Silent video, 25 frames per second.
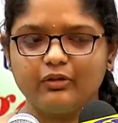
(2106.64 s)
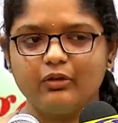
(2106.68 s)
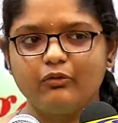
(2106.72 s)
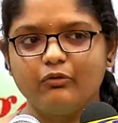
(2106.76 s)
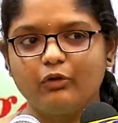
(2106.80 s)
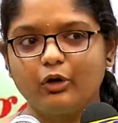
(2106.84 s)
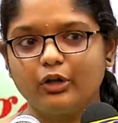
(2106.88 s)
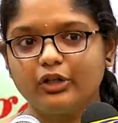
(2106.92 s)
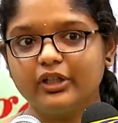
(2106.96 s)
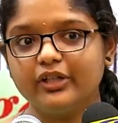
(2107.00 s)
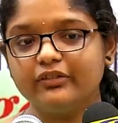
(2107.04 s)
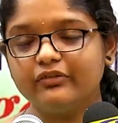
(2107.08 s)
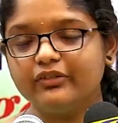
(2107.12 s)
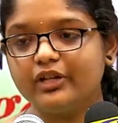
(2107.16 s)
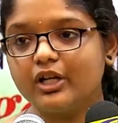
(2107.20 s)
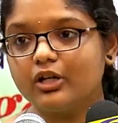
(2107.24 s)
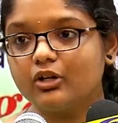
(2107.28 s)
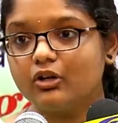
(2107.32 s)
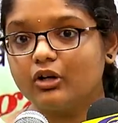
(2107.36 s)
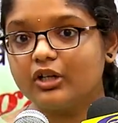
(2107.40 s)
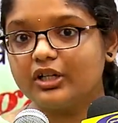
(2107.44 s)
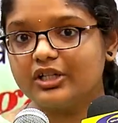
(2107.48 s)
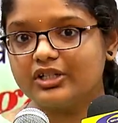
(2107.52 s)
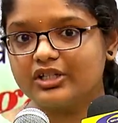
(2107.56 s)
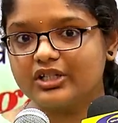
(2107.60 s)
What if we are
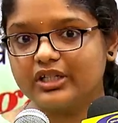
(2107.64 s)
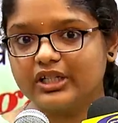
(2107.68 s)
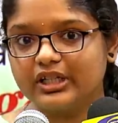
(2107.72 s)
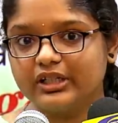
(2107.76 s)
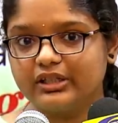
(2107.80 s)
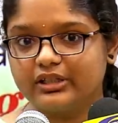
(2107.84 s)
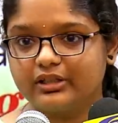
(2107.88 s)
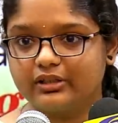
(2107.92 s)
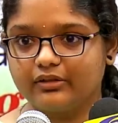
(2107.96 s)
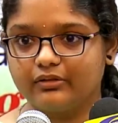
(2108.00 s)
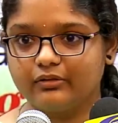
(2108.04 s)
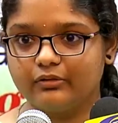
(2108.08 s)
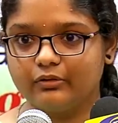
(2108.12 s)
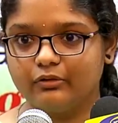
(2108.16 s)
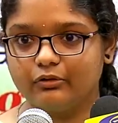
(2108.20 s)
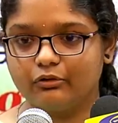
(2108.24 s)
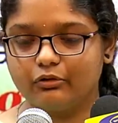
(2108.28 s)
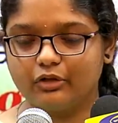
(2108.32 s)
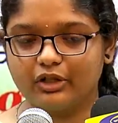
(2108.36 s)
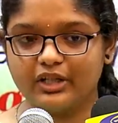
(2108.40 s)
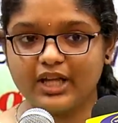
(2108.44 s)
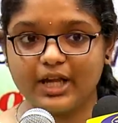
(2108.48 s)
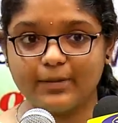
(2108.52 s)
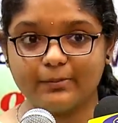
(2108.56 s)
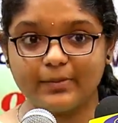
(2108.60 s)
not educated?
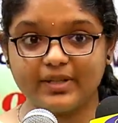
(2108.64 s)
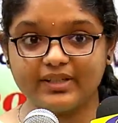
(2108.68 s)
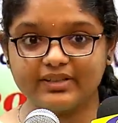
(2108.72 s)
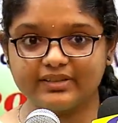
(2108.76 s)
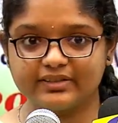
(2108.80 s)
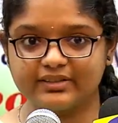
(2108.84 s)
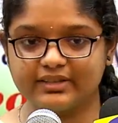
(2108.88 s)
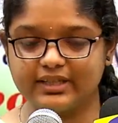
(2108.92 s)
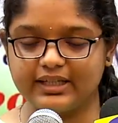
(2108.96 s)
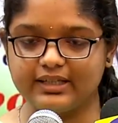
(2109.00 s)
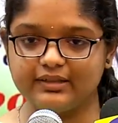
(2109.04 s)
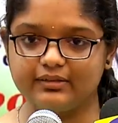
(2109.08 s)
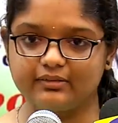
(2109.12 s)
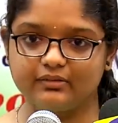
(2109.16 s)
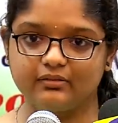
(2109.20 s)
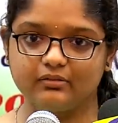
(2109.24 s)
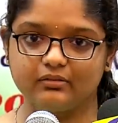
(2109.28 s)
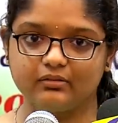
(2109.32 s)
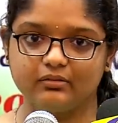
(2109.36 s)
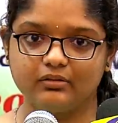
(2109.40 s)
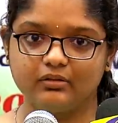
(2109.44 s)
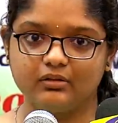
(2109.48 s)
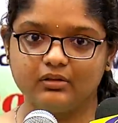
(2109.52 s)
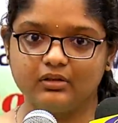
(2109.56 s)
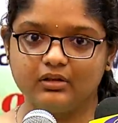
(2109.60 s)
What happens then?
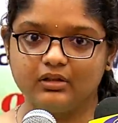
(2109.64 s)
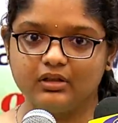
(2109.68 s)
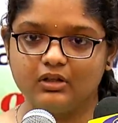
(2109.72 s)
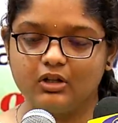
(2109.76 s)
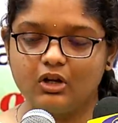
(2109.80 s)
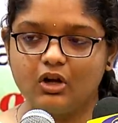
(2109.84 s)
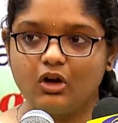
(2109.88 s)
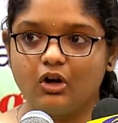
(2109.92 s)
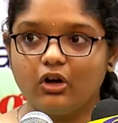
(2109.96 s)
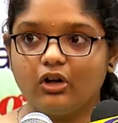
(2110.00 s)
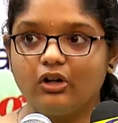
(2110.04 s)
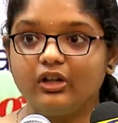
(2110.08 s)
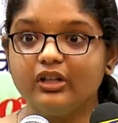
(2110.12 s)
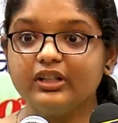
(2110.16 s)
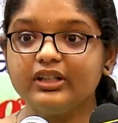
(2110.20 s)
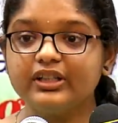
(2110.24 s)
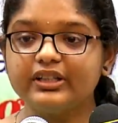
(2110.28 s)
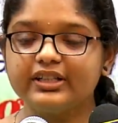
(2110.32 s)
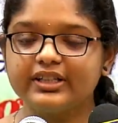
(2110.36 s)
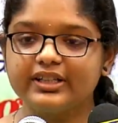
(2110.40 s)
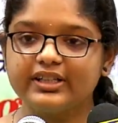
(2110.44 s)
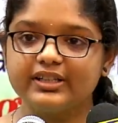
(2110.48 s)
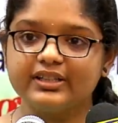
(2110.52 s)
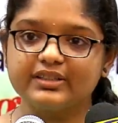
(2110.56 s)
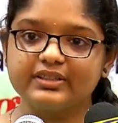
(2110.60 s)
All the
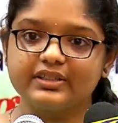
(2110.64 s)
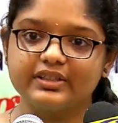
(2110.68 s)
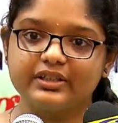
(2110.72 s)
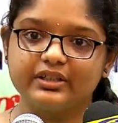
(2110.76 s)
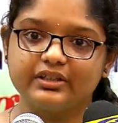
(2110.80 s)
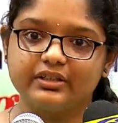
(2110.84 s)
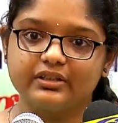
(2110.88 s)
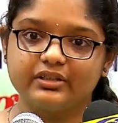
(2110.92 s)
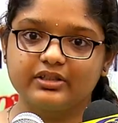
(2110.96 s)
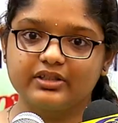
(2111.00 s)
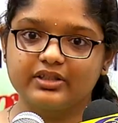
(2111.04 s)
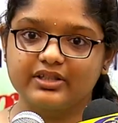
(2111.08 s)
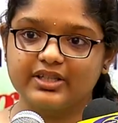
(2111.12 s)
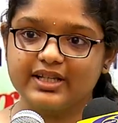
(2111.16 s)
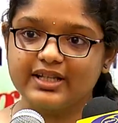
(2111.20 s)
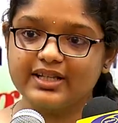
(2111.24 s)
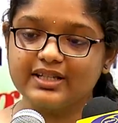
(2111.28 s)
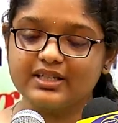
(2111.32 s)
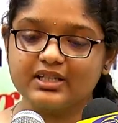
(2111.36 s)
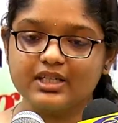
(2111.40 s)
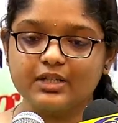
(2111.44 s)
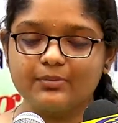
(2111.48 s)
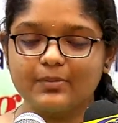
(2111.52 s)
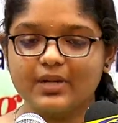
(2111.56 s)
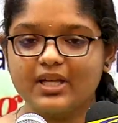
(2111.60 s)
girls here,
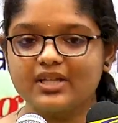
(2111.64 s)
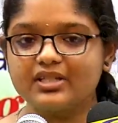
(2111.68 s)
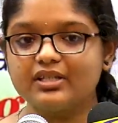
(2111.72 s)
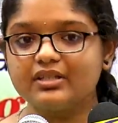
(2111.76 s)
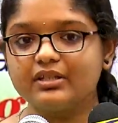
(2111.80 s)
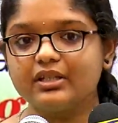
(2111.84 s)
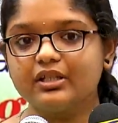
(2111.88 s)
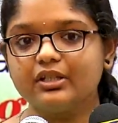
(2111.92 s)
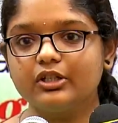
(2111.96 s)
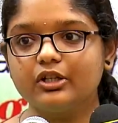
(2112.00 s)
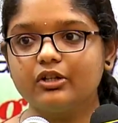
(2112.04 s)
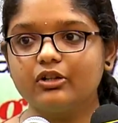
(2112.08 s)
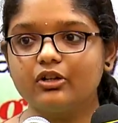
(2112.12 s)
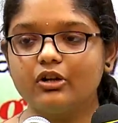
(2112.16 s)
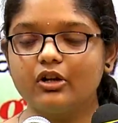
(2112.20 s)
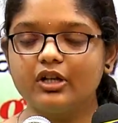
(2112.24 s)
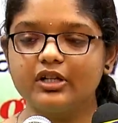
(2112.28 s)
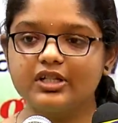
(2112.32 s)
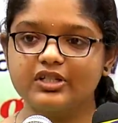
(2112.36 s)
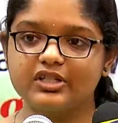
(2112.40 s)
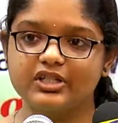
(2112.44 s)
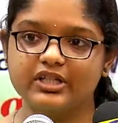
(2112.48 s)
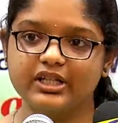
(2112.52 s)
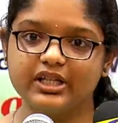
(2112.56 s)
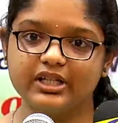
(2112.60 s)
just imagine that you're not
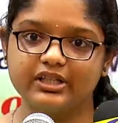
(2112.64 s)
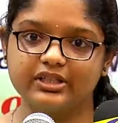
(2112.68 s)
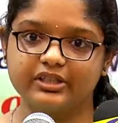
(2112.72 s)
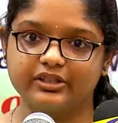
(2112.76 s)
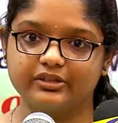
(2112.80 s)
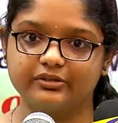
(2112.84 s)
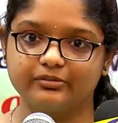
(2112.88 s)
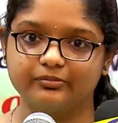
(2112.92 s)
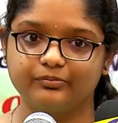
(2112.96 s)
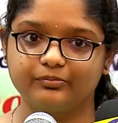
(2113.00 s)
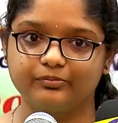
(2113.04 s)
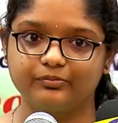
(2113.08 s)
educated.